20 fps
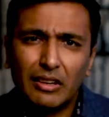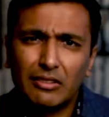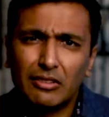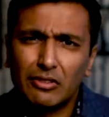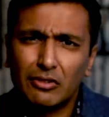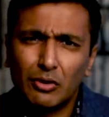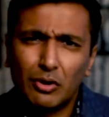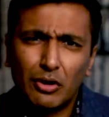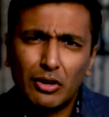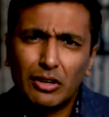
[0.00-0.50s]
it
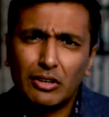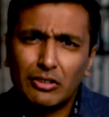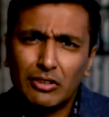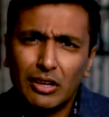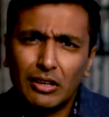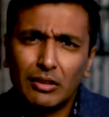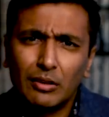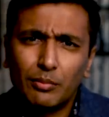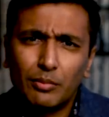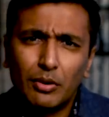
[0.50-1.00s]
is not going to
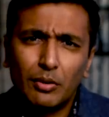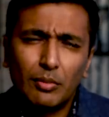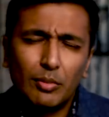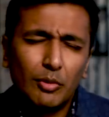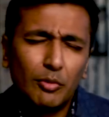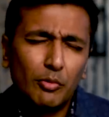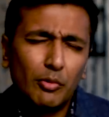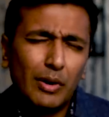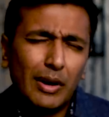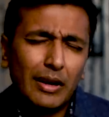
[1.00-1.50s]
take the
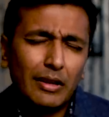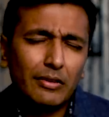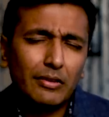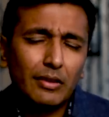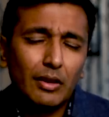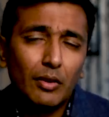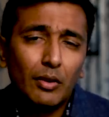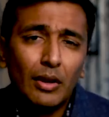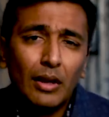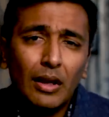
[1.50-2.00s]
problem away.
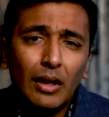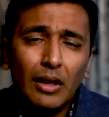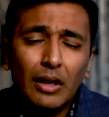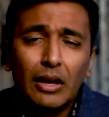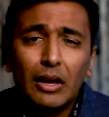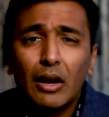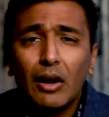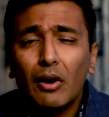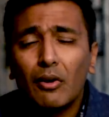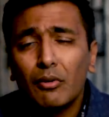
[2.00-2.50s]
So
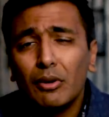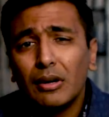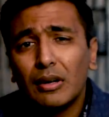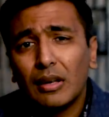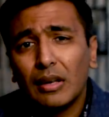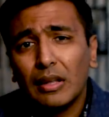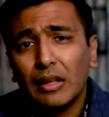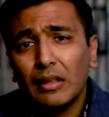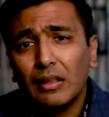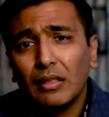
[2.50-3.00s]

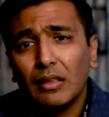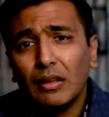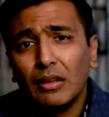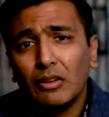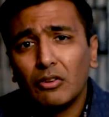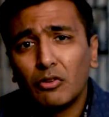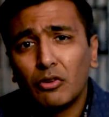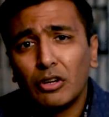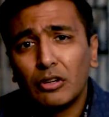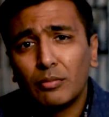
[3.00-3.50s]
currently
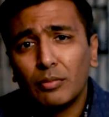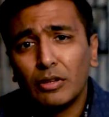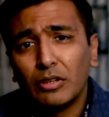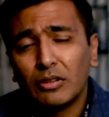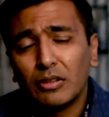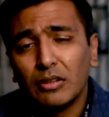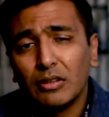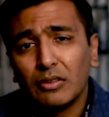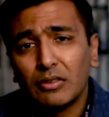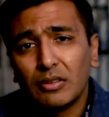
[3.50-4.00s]
the
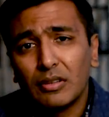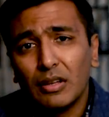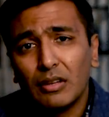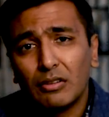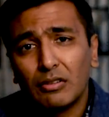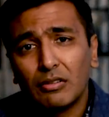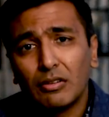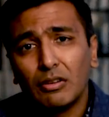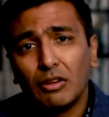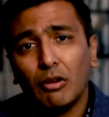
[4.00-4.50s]
treatment is
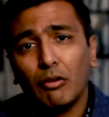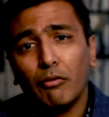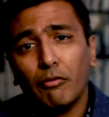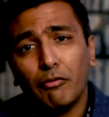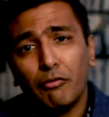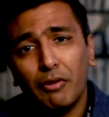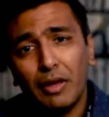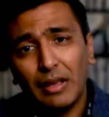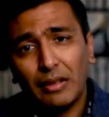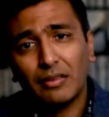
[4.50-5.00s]
that you
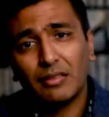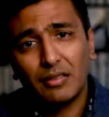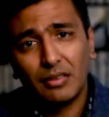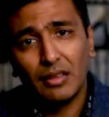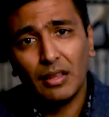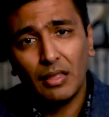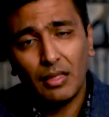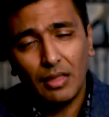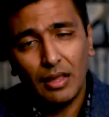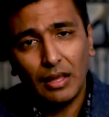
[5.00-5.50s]
fix
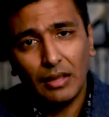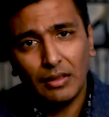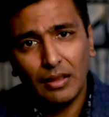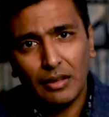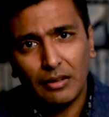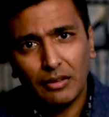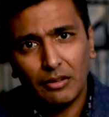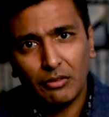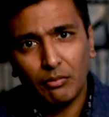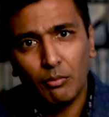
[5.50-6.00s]
the thing
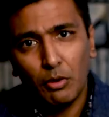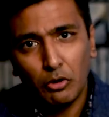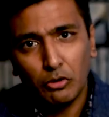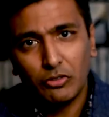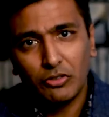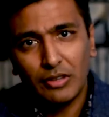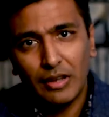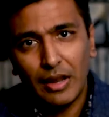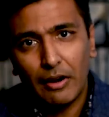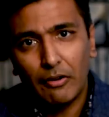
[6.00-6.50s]
that is
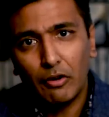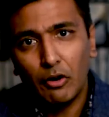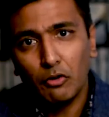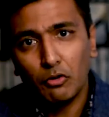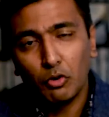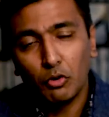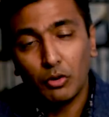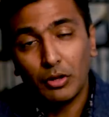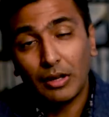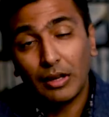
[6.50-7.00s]
most narrowed,
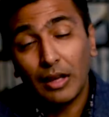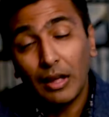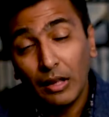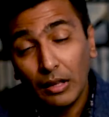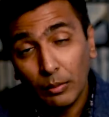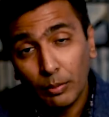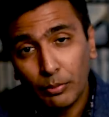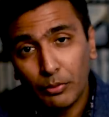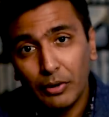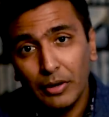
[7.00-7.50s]
or the
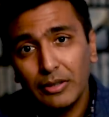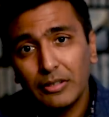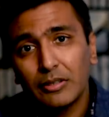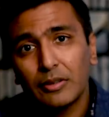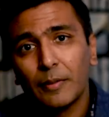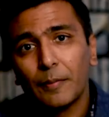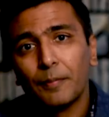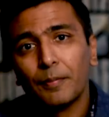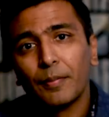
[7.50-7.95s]
culprit.